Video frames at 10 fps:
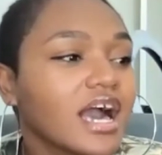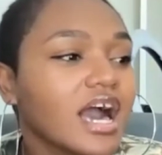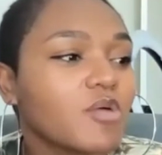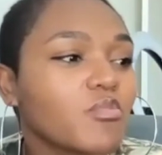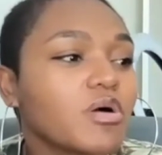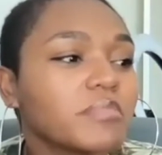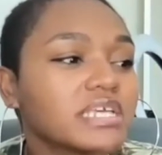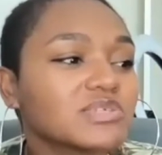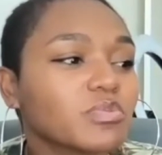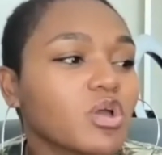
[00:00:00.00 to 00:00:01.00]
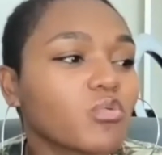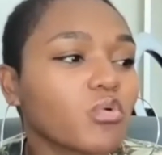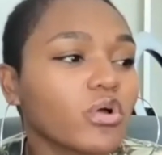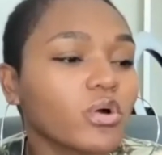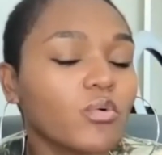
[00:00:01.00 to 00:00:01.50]
What makes me a
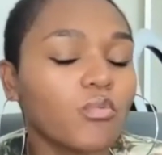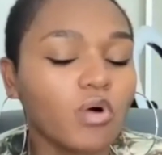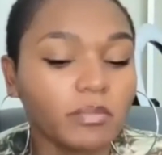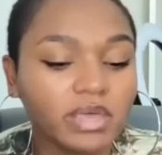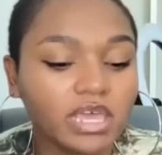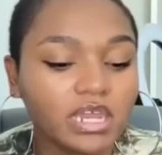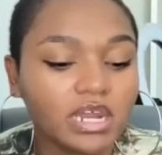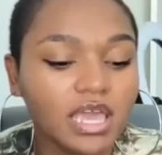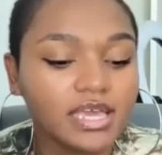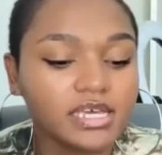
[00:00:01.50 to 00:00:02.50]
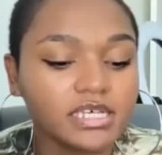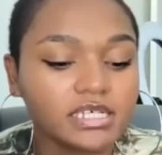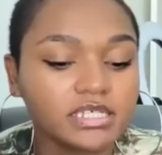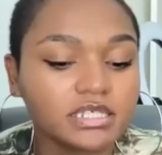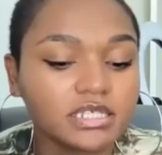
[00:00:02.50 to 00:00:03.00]
royal woman
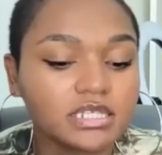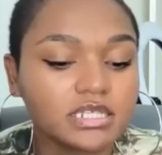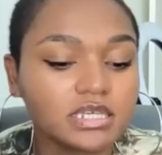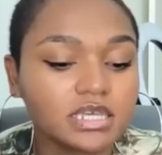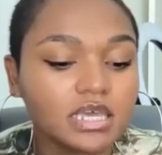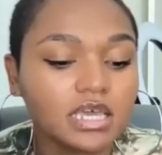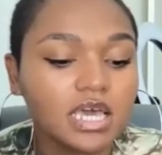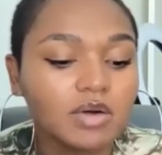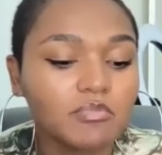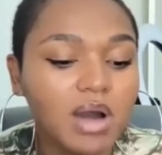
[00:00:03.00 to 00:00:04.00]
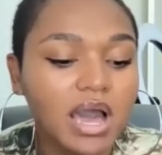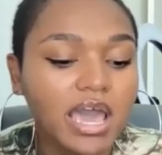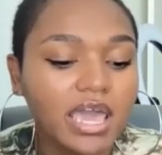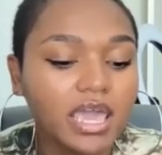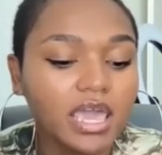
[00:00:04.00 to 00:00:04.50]
is
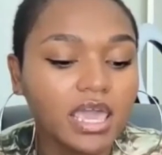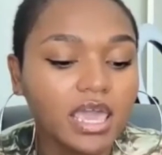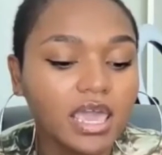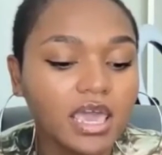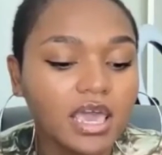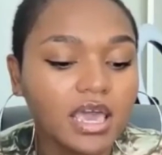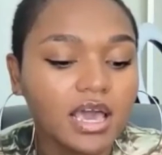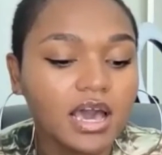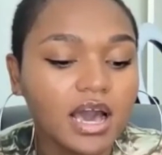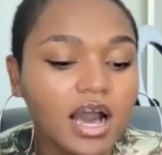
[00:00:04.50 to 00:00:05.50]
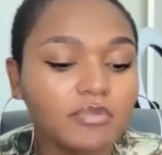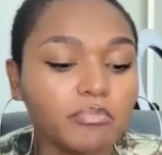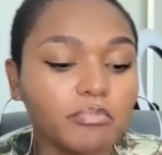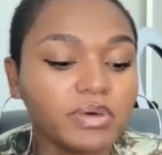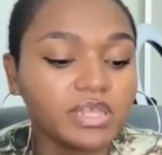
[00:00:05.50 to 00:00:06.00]
my
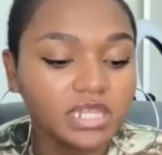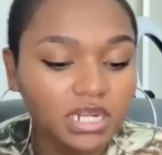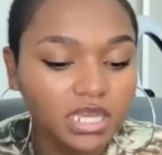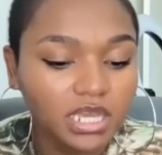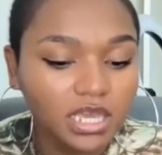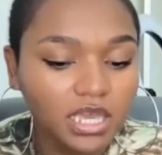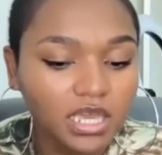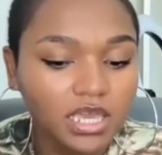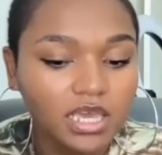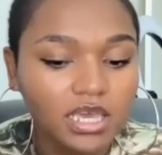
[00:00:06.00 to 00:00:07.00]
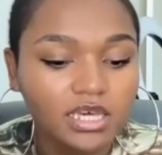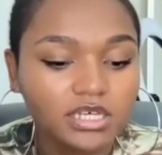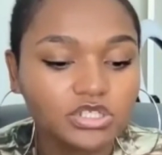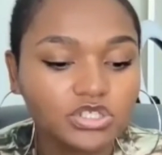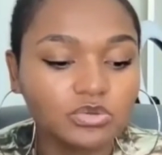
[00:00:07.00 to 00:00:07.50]
ability
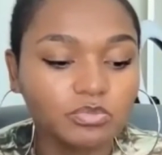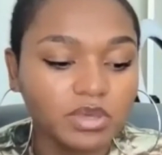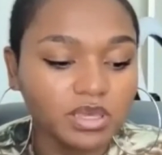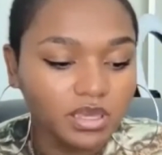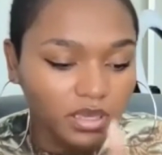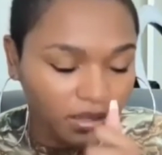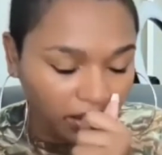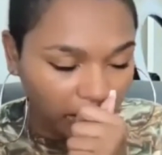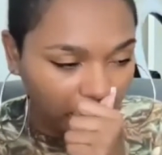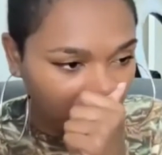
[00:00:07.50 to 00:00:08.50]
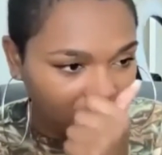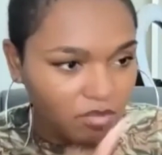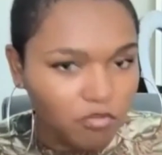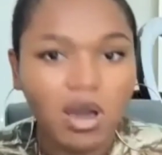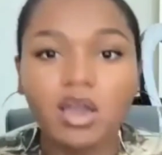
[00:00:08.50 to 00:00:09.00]
to be
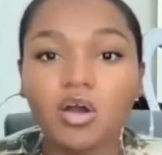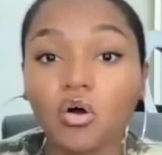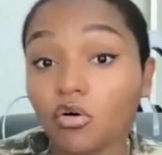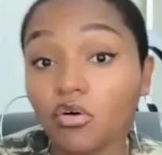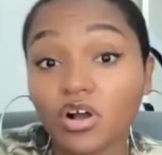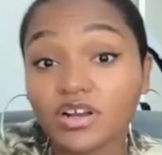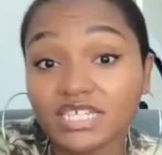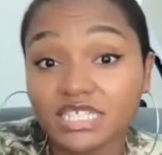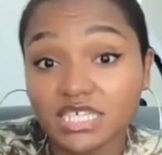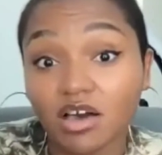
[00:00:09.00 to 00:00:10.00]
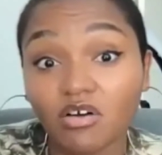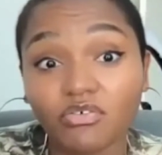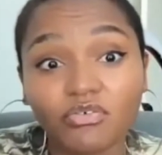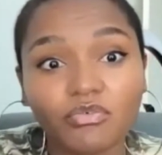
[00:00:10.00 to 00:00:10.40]
my wholehearted self.